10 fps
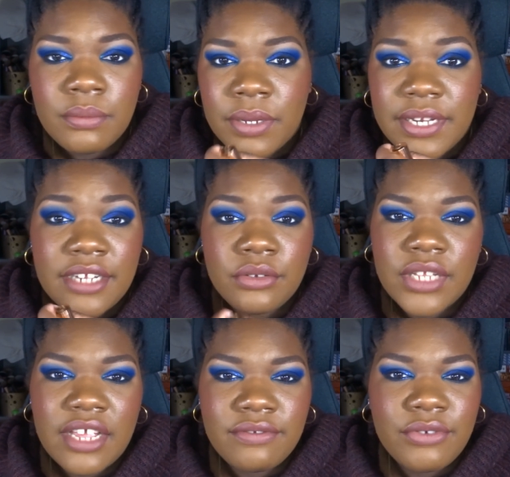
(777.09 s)
but I don't
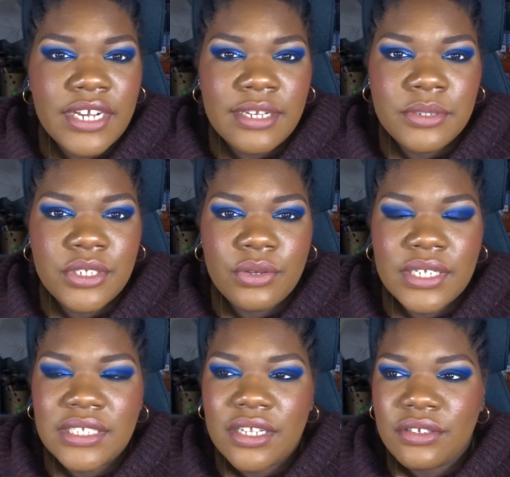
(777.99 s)
have dry lips, so
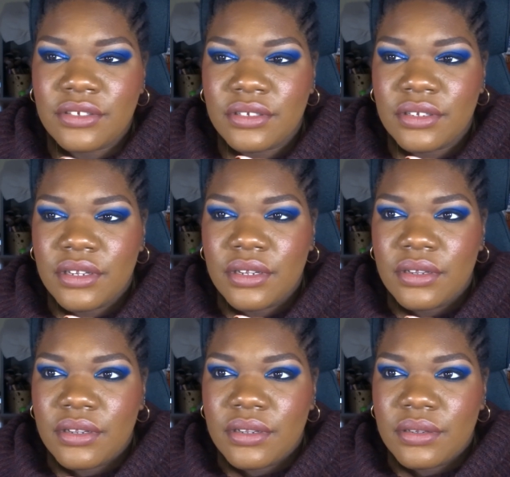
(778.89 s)
it's not
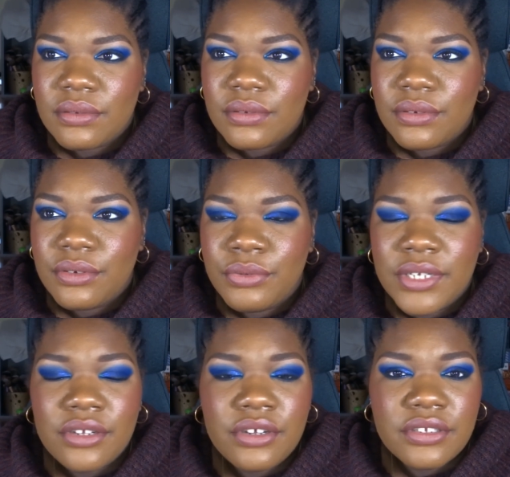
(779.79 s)

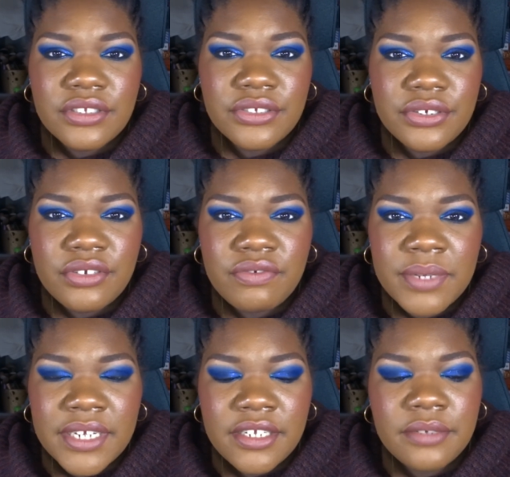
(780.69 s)
really a concern of
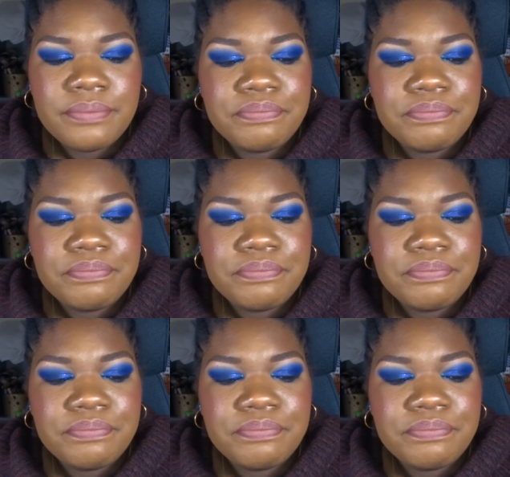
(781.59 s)
mine.